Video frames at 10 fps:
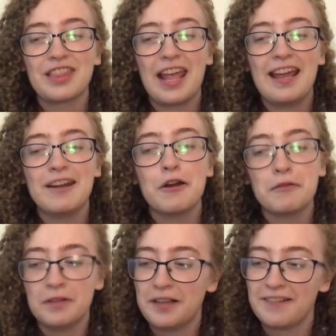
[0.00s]
and
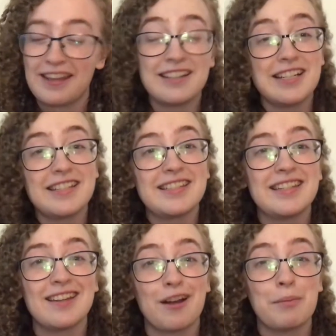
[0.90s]
hopefully I'll get a chance to
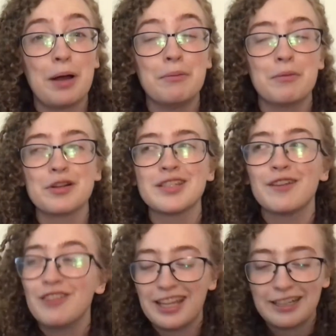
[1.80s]
talk about more stuff
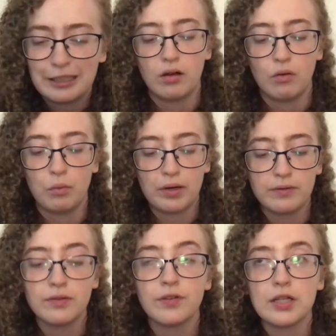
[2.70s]
later. One of
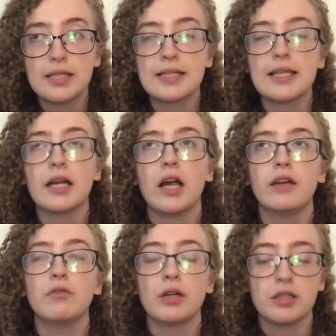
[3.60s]
the first things I kind of
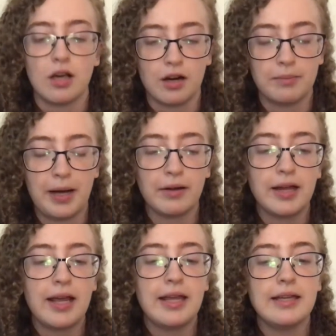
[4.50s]
want to talk about
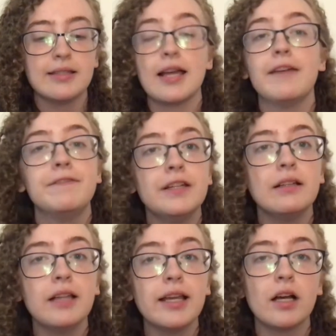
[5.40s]
is I feel
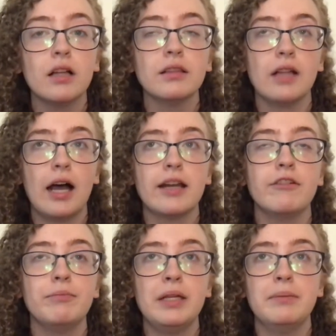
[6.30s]
like a lot of
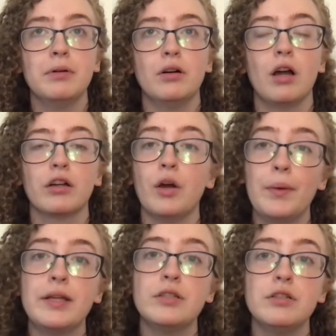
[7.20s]
people are
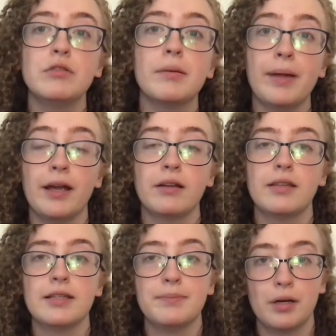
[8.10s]
going to compare
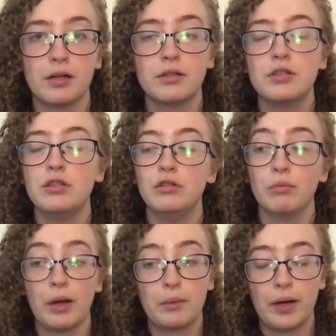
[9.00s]
this book to
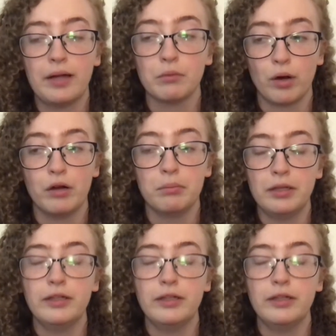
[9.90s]
Red, White, and Royal Blue,